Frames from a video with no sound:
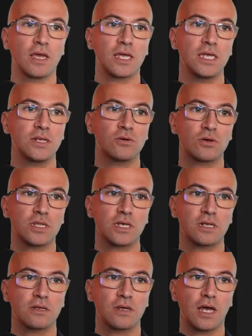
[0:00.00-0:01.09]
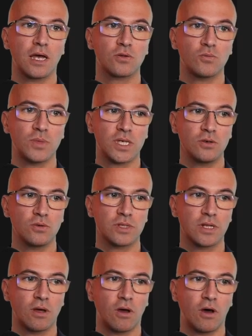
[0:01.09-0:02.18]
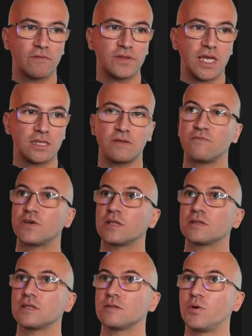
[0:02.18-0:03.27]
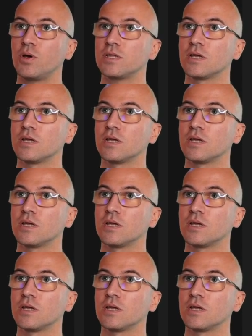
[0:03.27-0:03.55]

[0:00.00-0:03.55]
in order uh, to make use of that inference endpoint.